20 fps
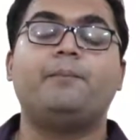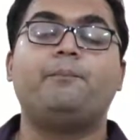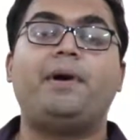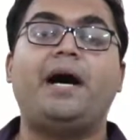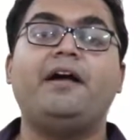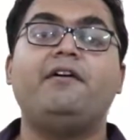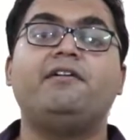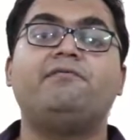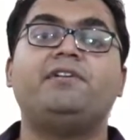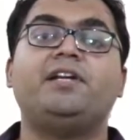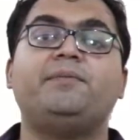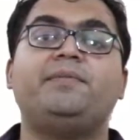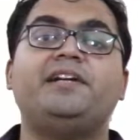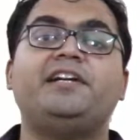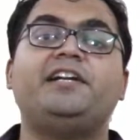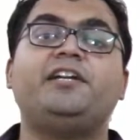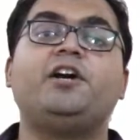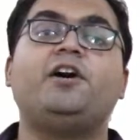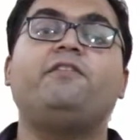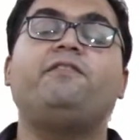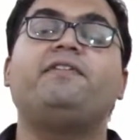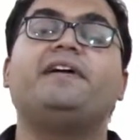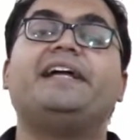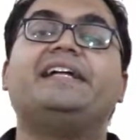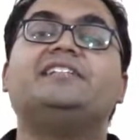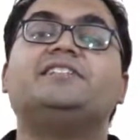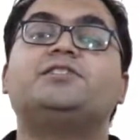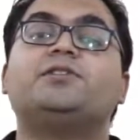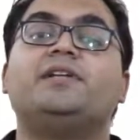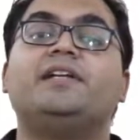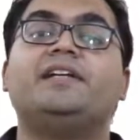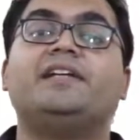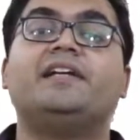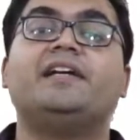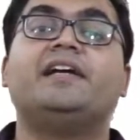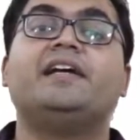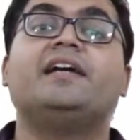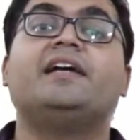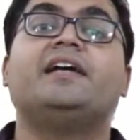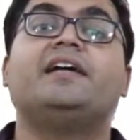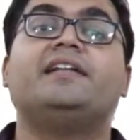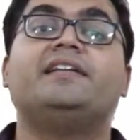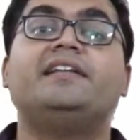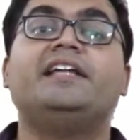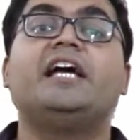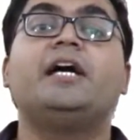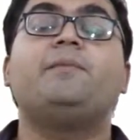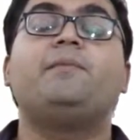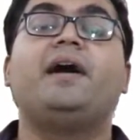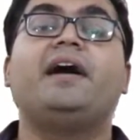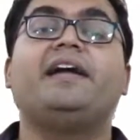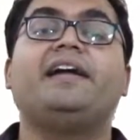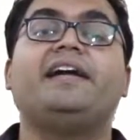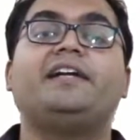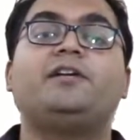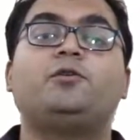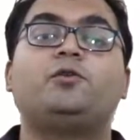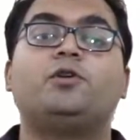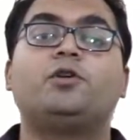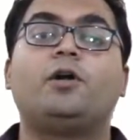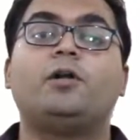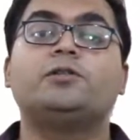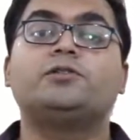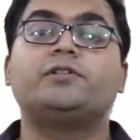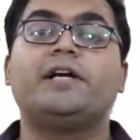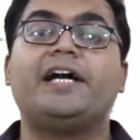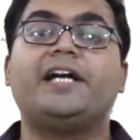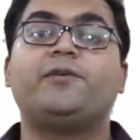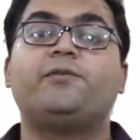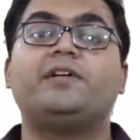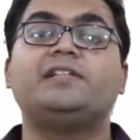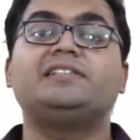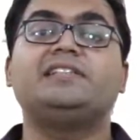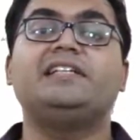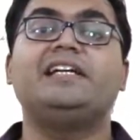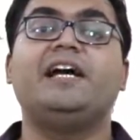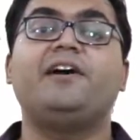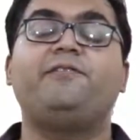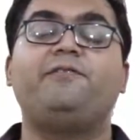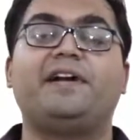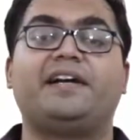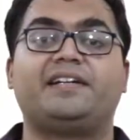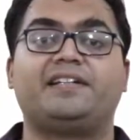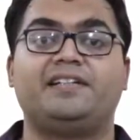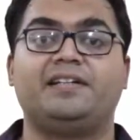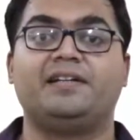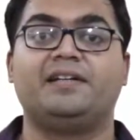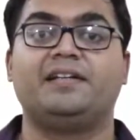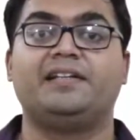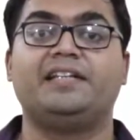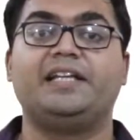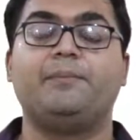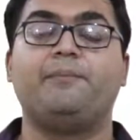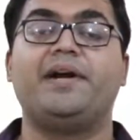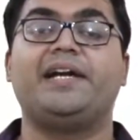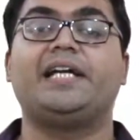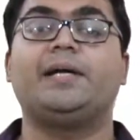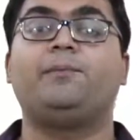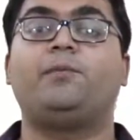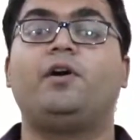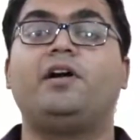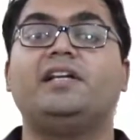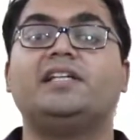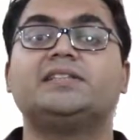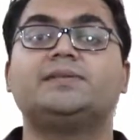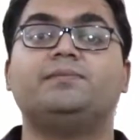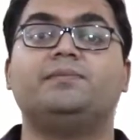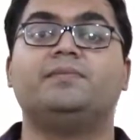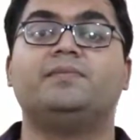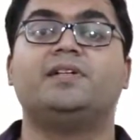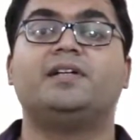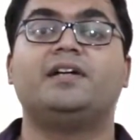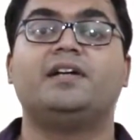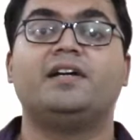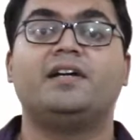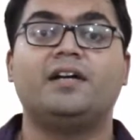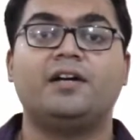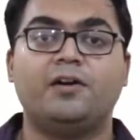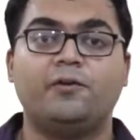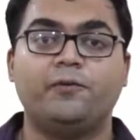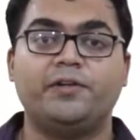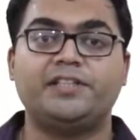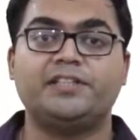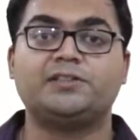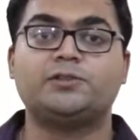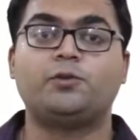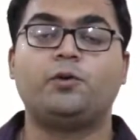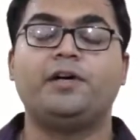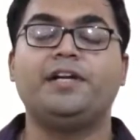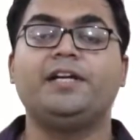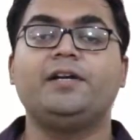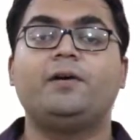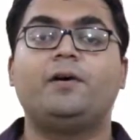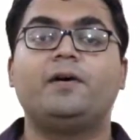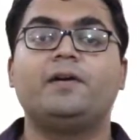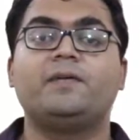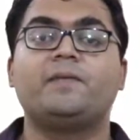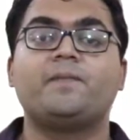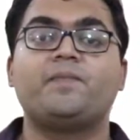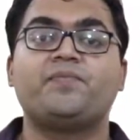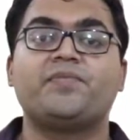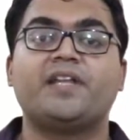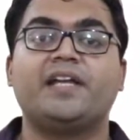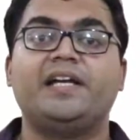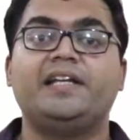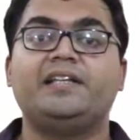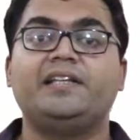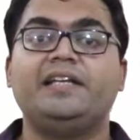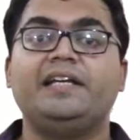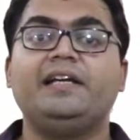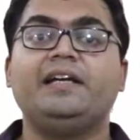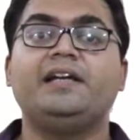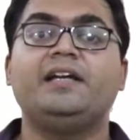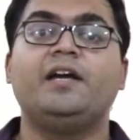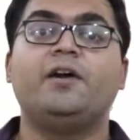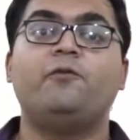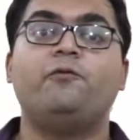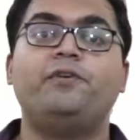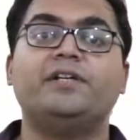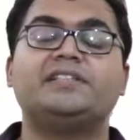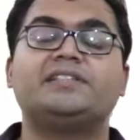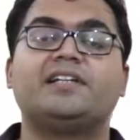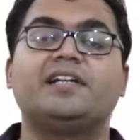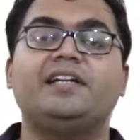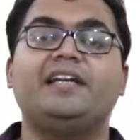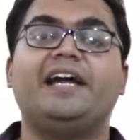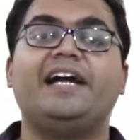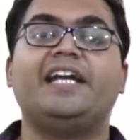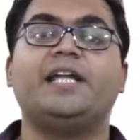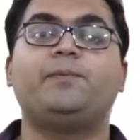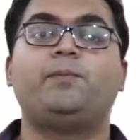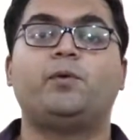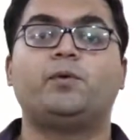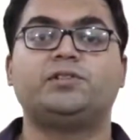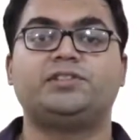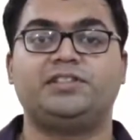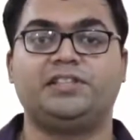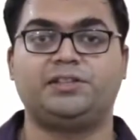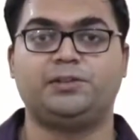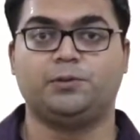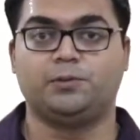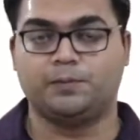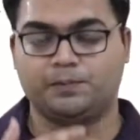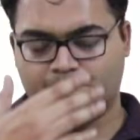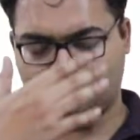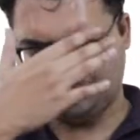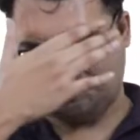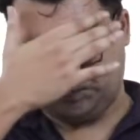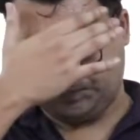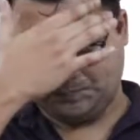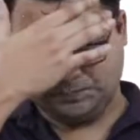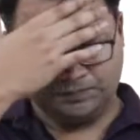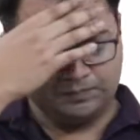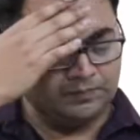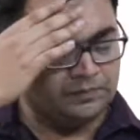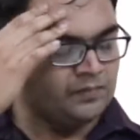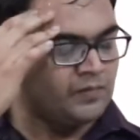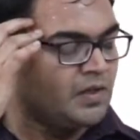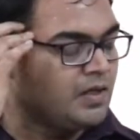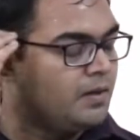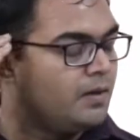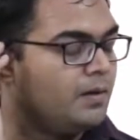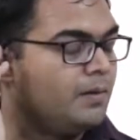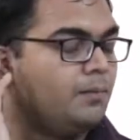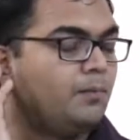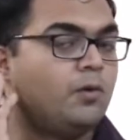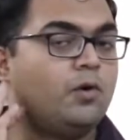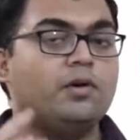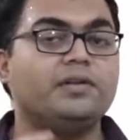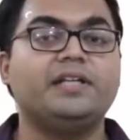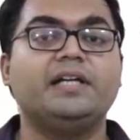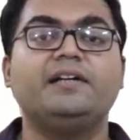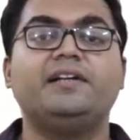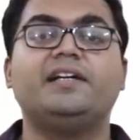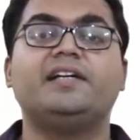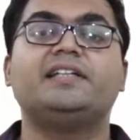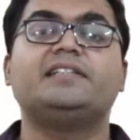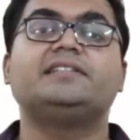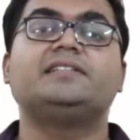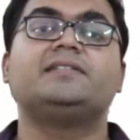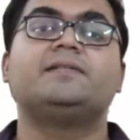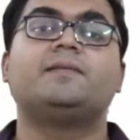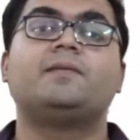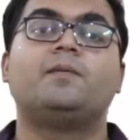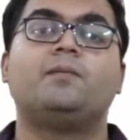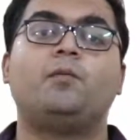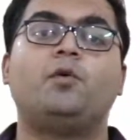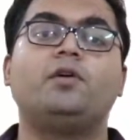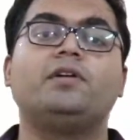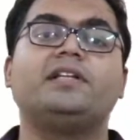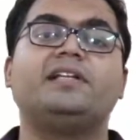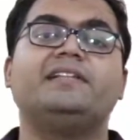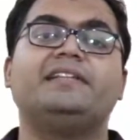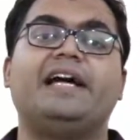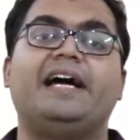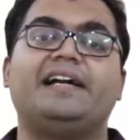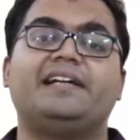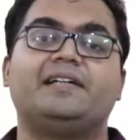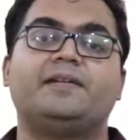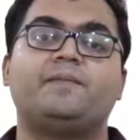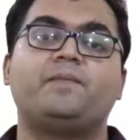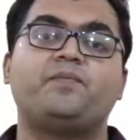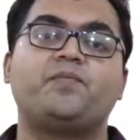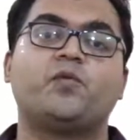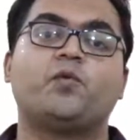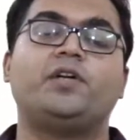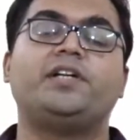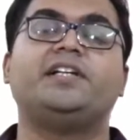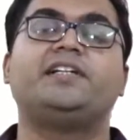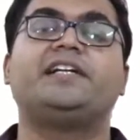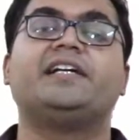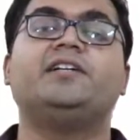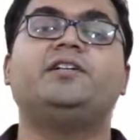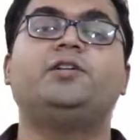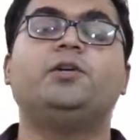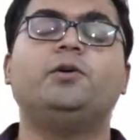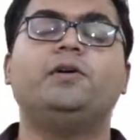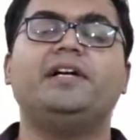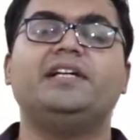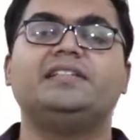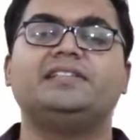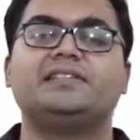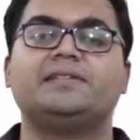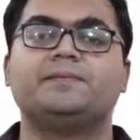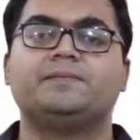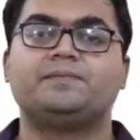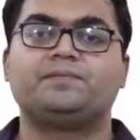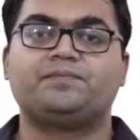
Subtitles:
bioavailability of insulin. Thereby, it could also adversely affect the metabolism which is going on in the visceral adipose tissue. More than that, what it can do is,